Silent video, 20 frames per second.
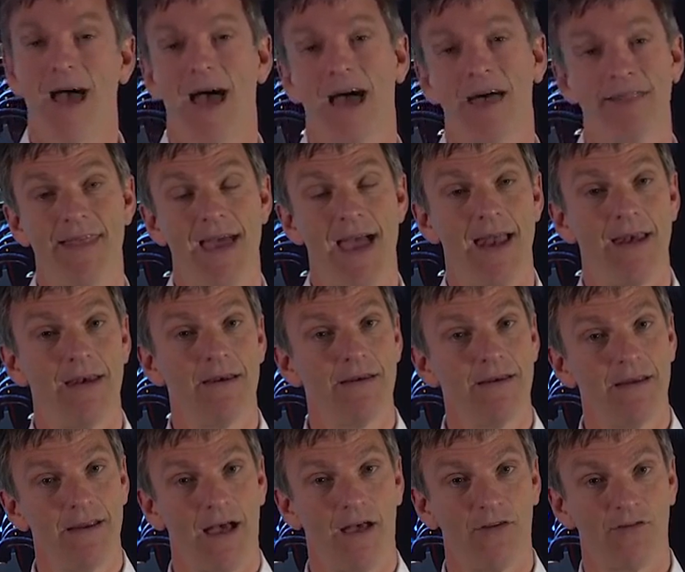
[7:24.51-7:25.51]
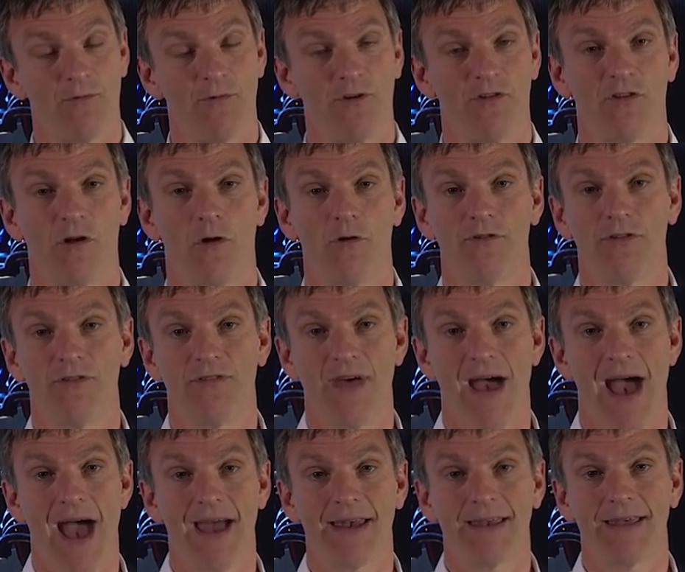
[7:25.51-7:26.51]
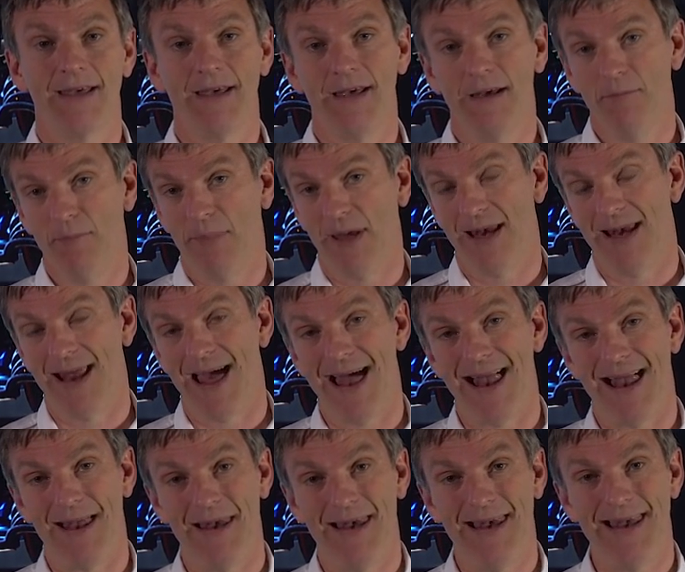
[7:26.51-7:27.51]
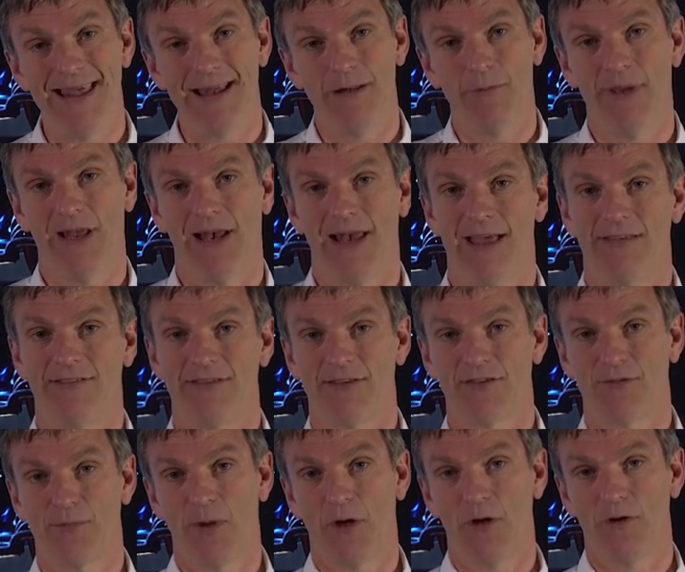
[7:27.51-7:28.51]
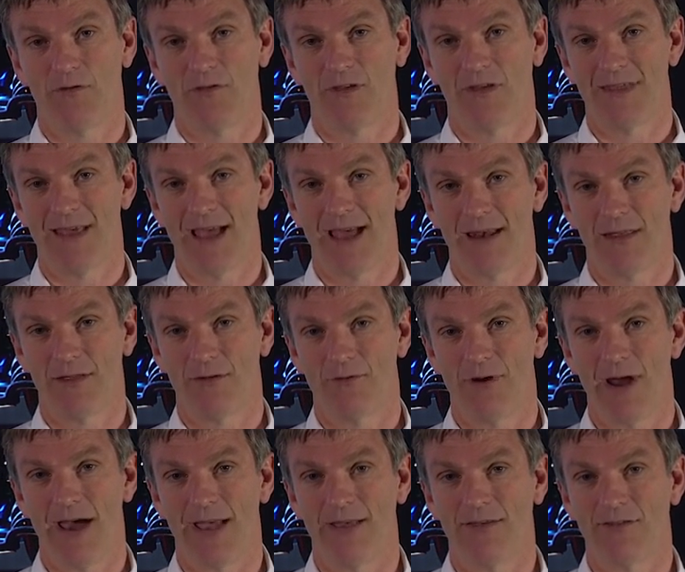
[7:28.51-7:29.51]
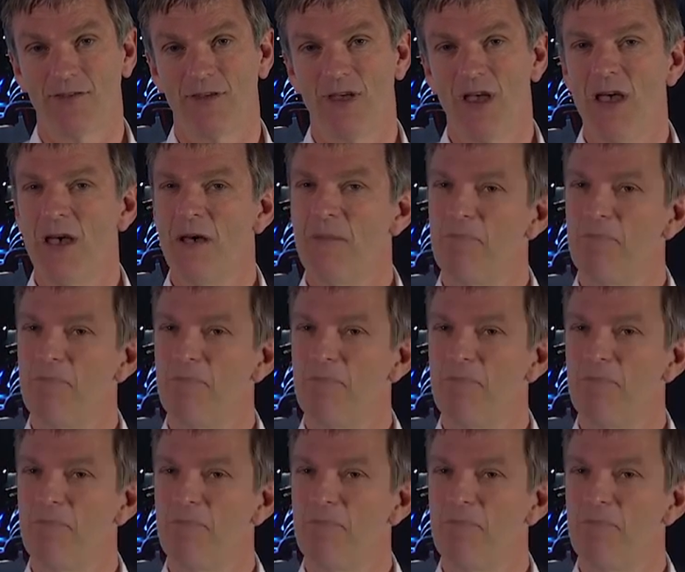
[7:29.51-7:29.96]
and then as a result of that been a little bit less exposed at the end of the race.